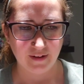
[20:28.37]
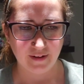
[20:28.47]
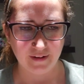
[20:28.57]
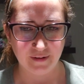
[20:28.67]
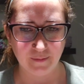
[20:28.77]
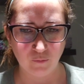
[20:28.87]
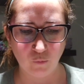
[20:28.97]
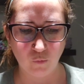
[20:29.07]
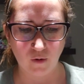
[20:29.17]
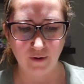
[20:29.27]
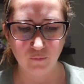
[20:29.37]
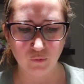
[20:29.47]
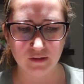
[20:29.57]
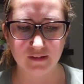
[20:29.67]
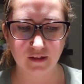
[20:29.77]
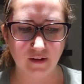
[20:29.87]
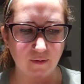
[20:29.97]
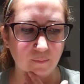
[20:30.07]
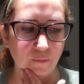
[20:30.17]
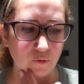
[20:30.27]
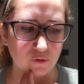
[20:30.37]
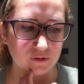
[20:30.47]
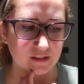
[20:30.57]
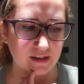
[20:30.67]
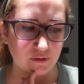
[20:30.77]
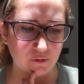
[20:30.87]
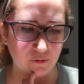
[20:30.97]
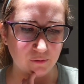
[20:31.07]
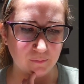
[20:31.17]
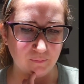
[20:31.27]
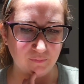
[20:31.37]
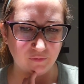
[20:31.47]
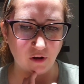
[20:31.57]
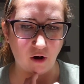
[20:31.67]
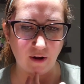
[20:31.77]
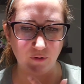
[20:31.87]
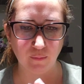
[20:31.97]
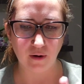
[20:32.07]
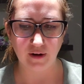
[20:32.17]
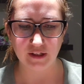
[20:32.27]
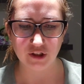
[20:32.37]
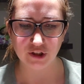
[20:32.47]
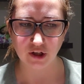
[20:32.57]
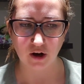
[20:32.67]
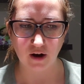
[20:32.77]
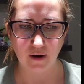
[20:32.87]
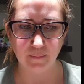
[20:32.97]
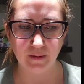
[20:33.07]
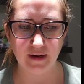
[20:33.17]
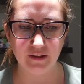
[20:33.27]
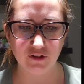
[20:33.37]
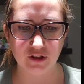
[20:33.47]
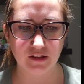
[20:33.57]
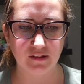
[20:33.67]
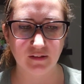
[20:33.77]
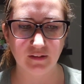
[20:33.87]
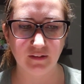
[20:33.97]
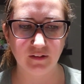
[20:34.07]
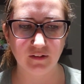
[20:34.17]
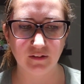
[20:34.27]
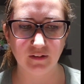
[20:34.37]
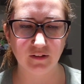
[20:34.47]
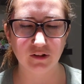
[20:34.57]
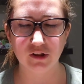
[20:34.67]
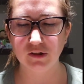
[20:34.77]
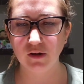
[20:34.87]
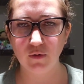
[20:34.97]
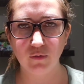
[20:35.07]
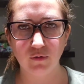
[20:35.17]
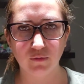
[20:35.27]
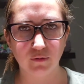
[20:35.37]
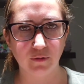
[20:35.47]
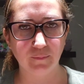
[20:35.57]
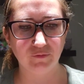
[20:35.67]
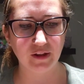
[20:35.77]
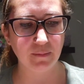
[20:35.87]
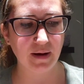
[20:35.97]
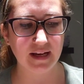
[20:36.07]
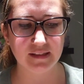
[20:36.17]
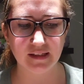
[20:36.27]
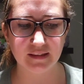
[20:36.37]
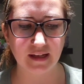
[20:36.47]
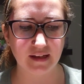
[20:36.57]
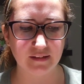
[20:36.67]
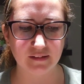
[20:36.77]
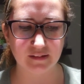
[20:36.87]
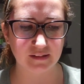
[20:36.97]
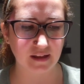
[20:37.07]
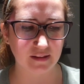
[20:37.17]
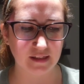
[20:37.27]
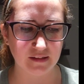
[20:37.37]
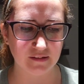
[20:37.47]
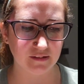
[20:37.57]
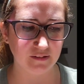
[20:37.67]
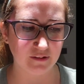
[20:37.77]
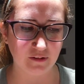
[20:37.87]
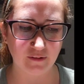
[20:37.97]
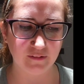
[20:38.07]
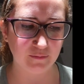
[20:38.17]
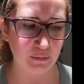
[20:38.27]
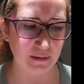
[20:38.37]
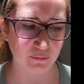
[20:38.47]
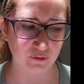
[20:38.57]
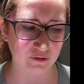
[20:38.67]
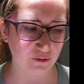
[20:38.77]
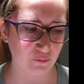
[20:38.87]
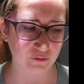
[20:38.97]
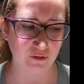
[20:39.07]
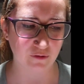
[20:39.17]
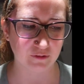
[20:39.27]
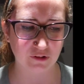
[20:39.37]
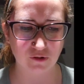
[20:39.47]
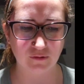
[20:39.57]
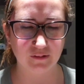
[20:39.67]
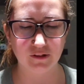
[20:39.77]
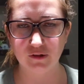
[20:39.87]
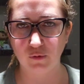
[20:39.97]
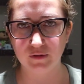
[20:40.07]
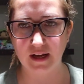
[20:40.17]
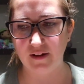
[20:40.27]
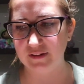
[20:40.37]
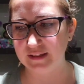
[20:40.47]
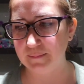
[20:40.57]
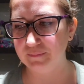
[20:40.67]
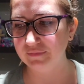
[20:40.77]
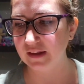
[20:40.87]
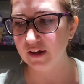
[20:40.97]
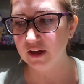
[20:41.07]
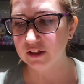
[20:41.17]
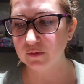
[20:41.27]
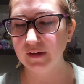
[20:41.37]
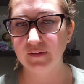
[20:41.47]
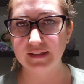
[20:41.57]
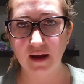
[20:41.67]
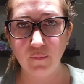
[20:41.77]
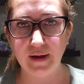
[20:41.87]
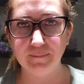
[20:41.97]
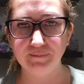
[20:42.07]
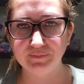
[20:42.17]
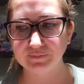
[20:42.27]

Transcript: One was a motorcycle auto body shop, and it just so cool. The amazing things that these people do. They're so talented. So anyways, I went